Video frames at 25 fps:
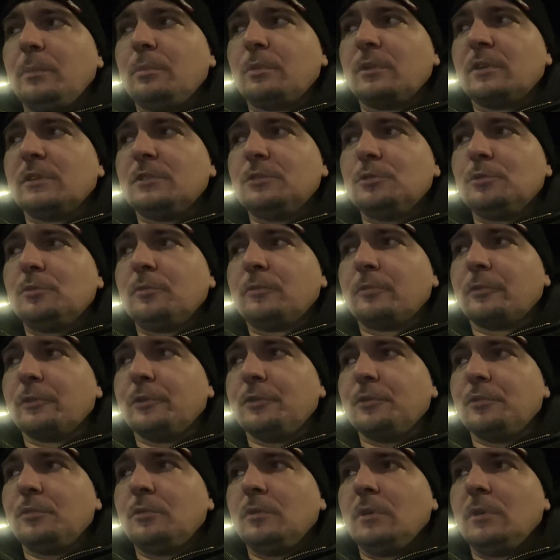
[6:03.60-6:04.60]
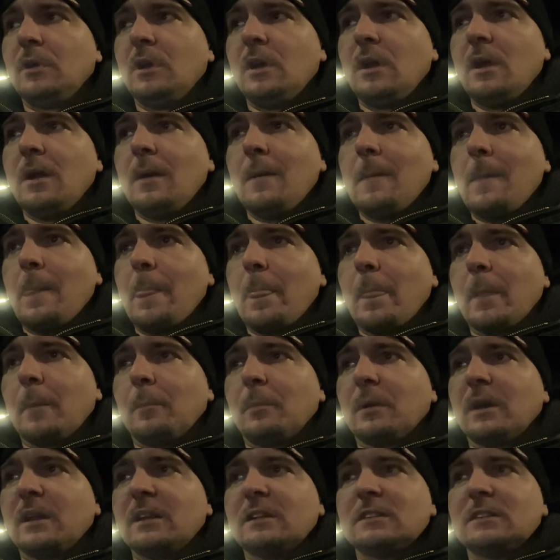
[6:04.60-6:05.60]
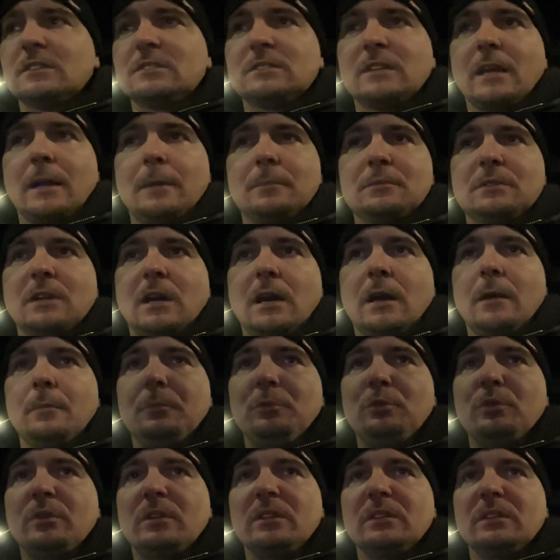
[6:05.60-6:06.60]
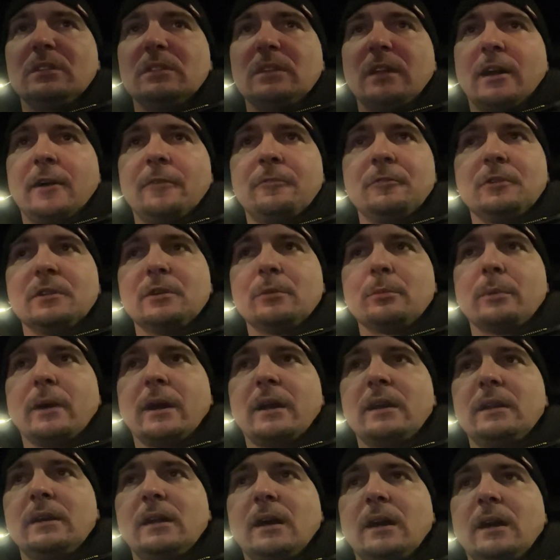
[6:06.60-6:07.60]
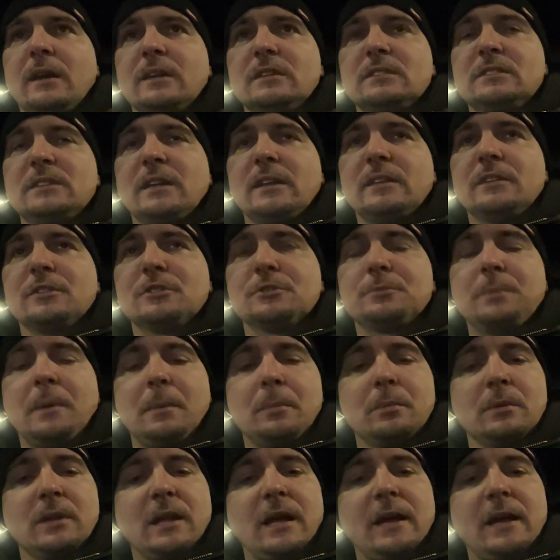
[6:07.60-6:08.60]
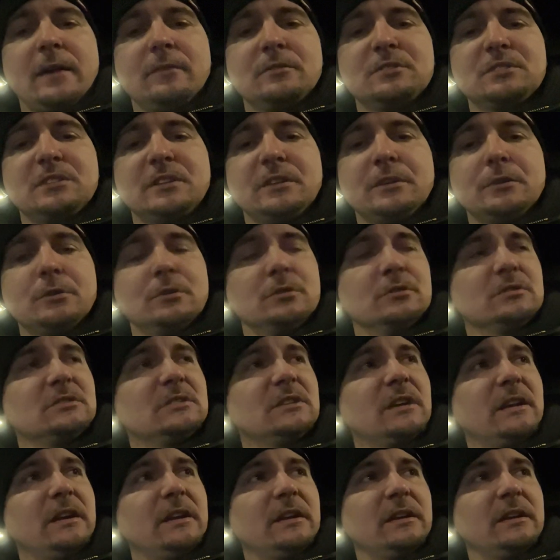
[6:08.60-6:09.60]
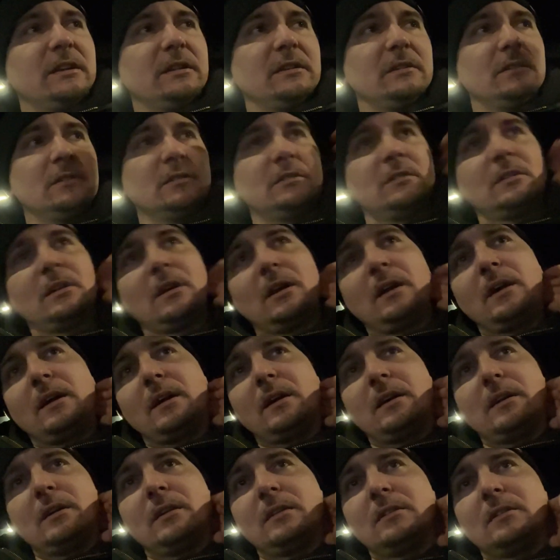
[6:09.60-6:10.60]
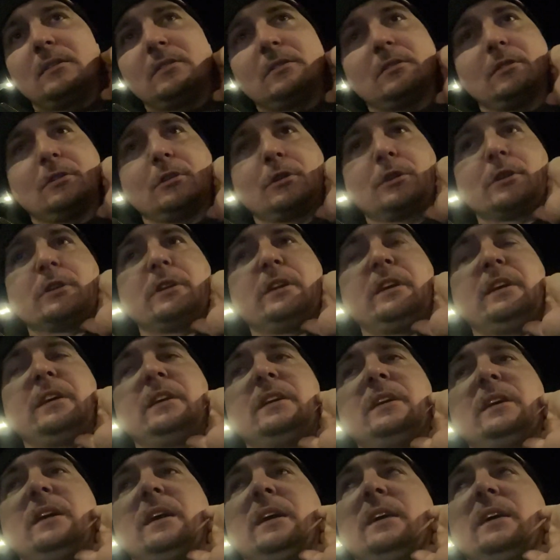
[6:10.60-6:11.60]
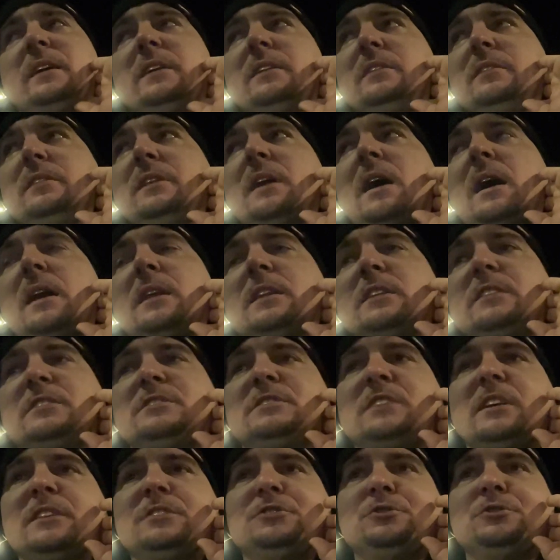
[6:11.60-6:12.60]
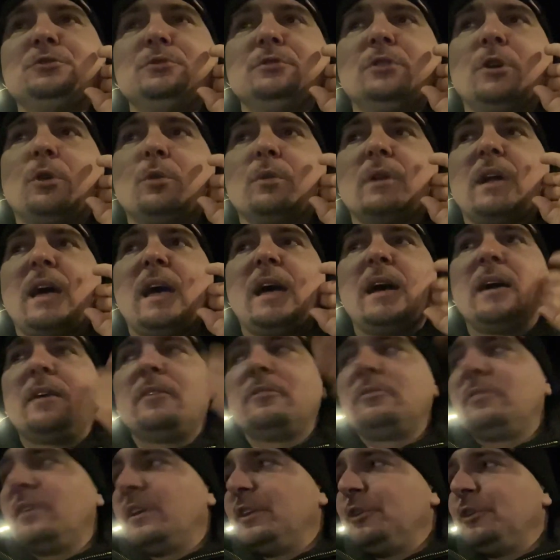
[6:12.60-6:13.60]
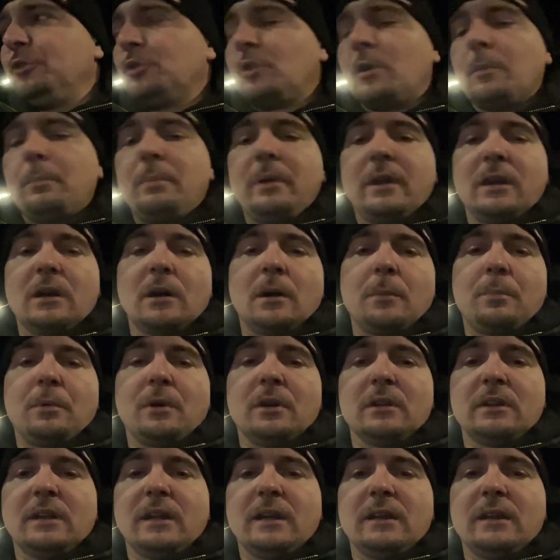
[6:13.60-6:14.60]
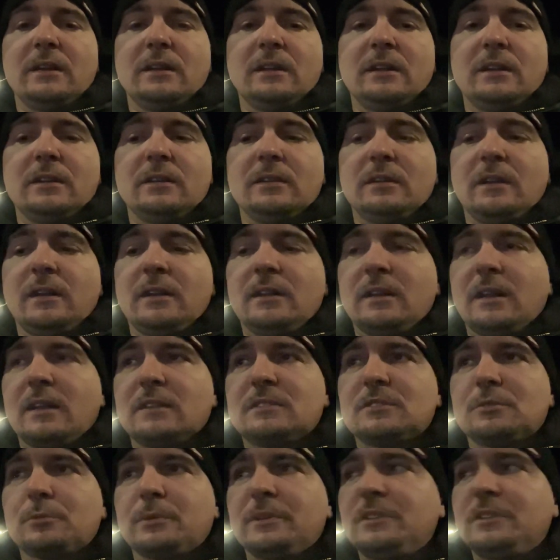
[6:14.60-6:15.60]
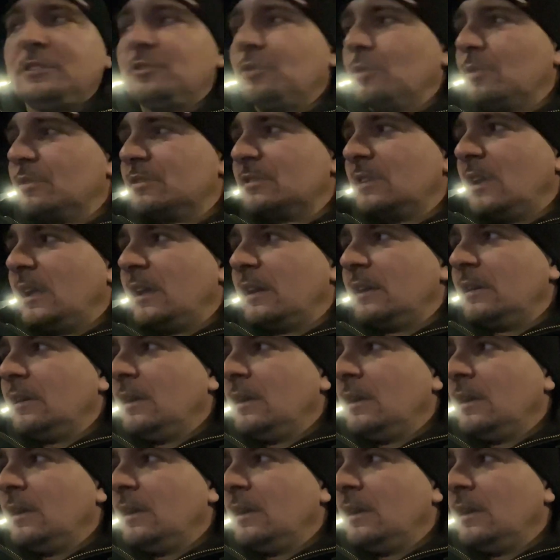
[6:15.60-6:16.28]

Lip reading: can do for you. But at the same time, you can definitely recognize that there's people that have skills and learning and knowledge that you don't have, and you can pick up on that, and that's a resource. Like,